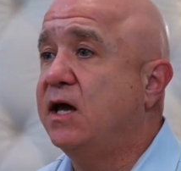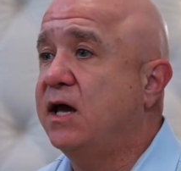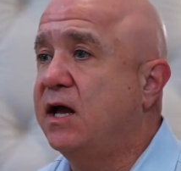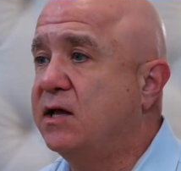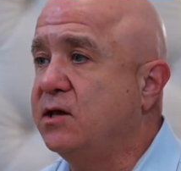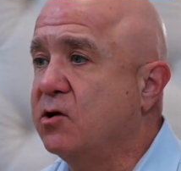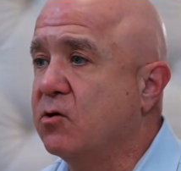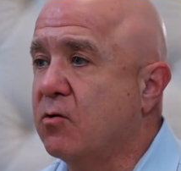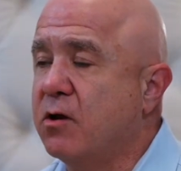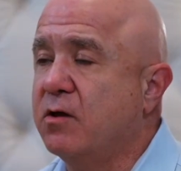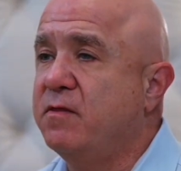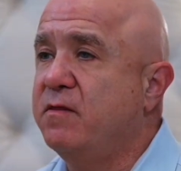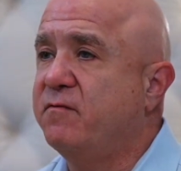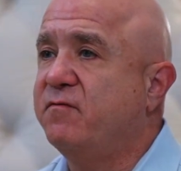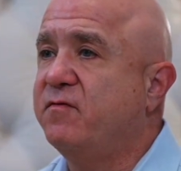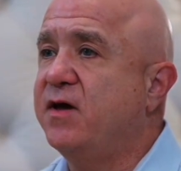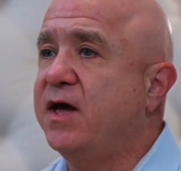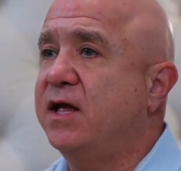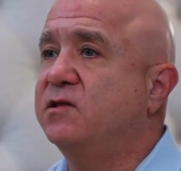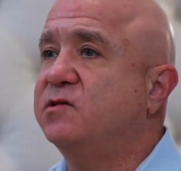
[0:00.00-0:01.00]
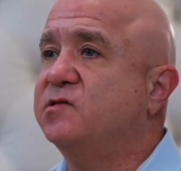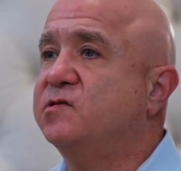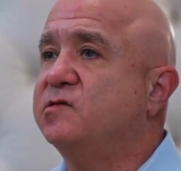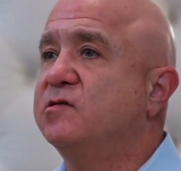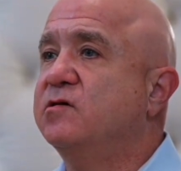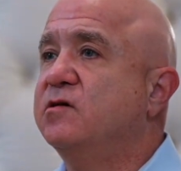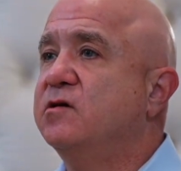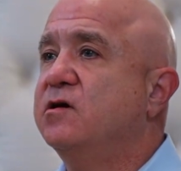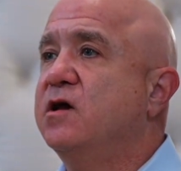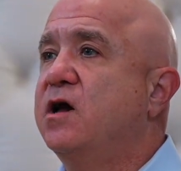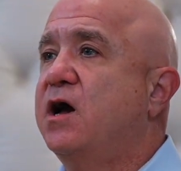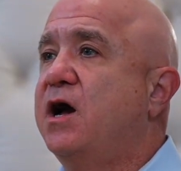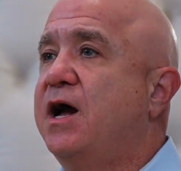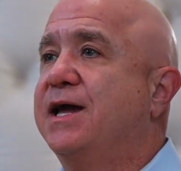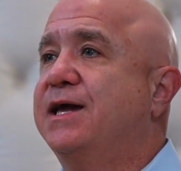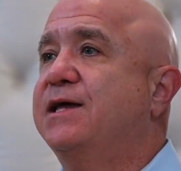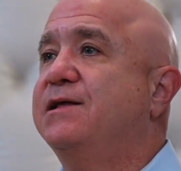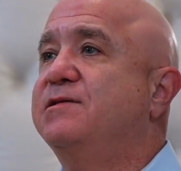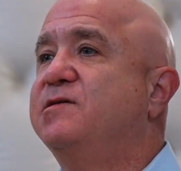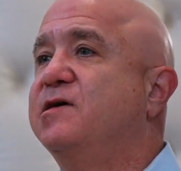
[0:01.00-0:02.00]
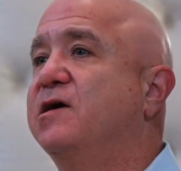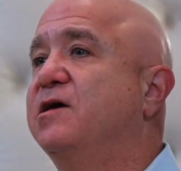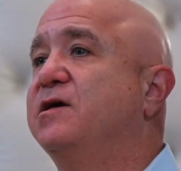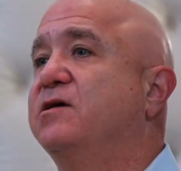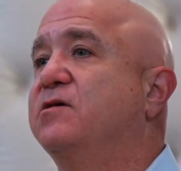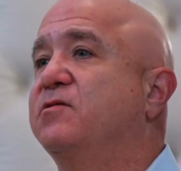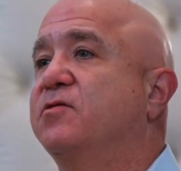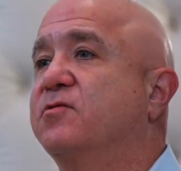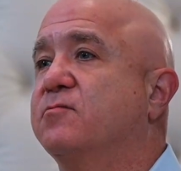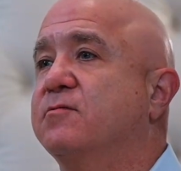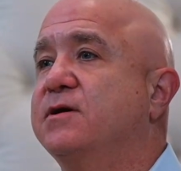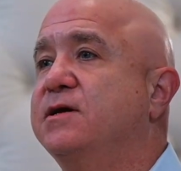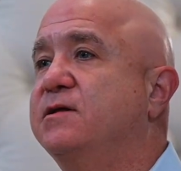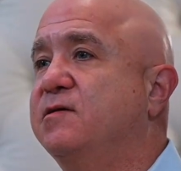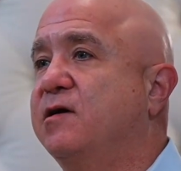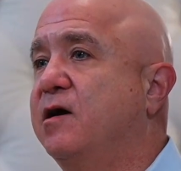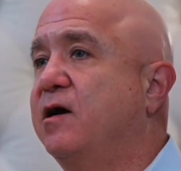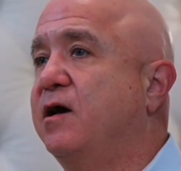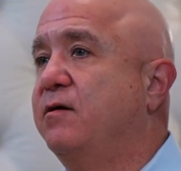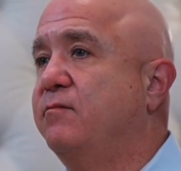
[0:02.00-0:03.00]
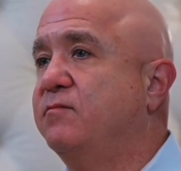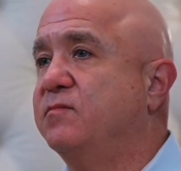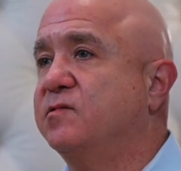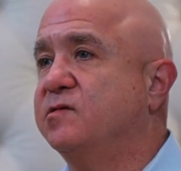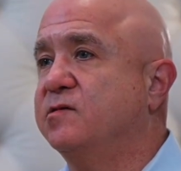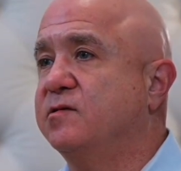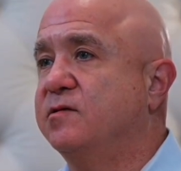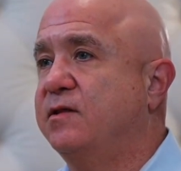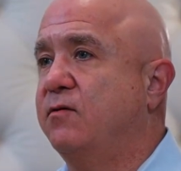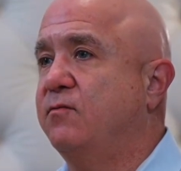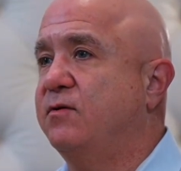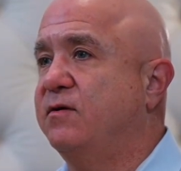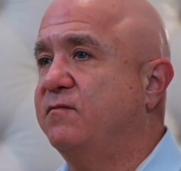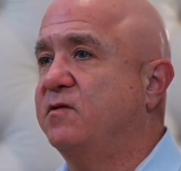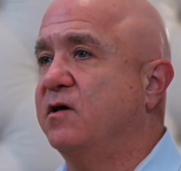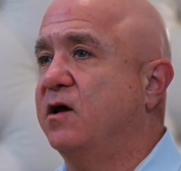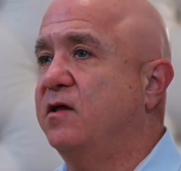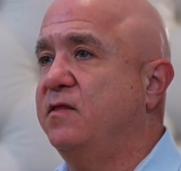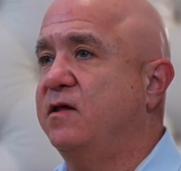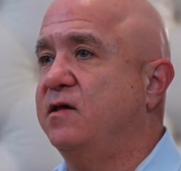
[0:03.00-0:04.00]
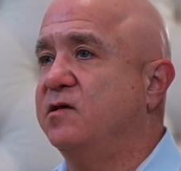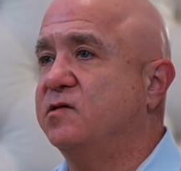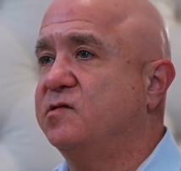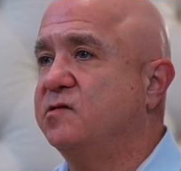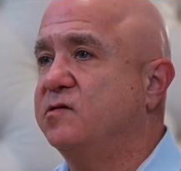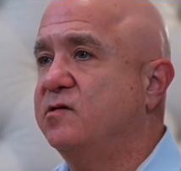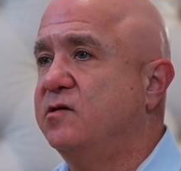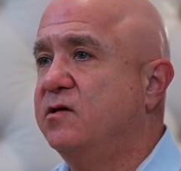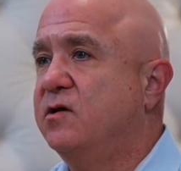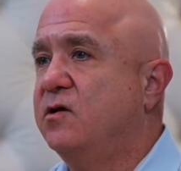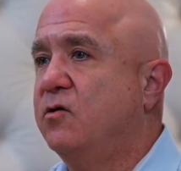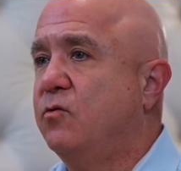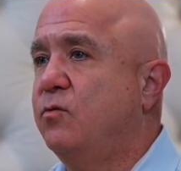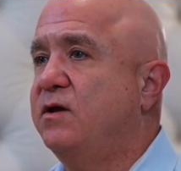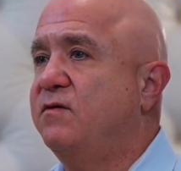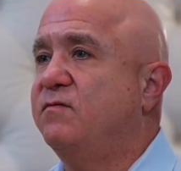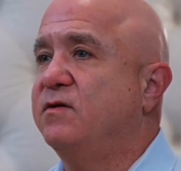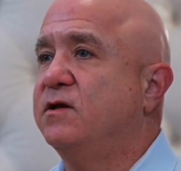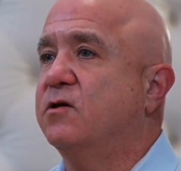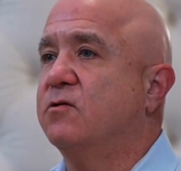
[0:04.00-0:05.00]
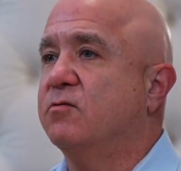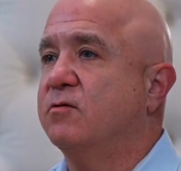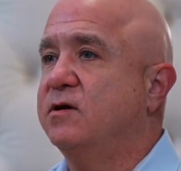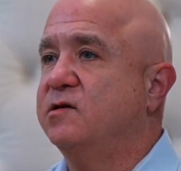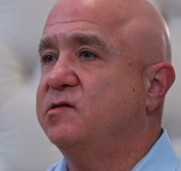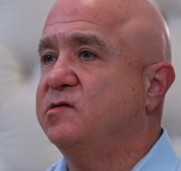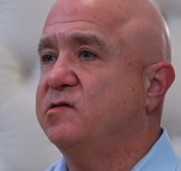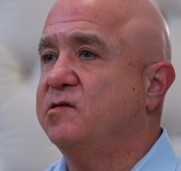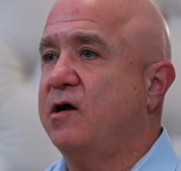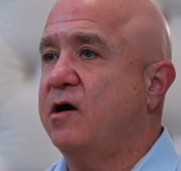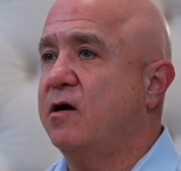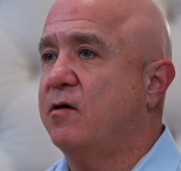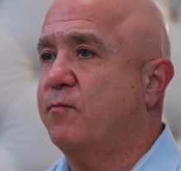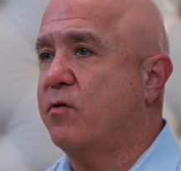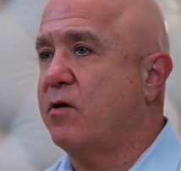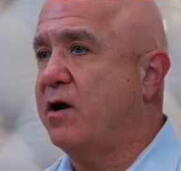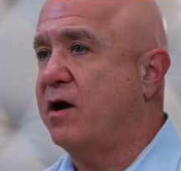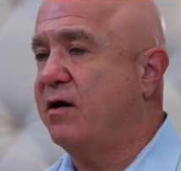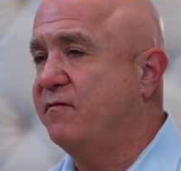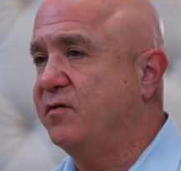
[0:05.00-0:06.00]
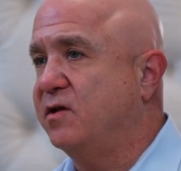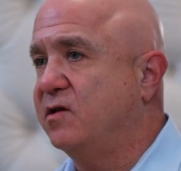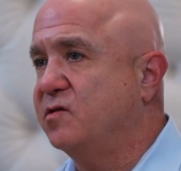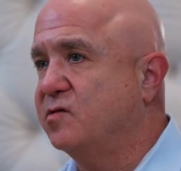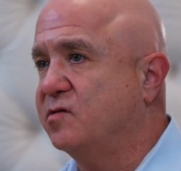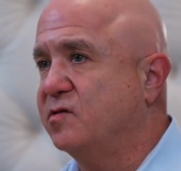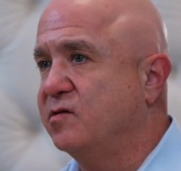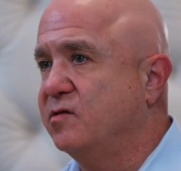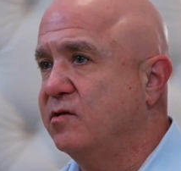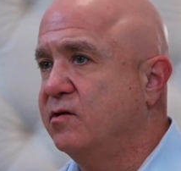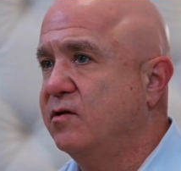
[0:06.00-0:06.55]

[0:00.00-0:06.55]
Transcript: and you're on the fence, I can tell you 3 times that we've done this, we've increased our profits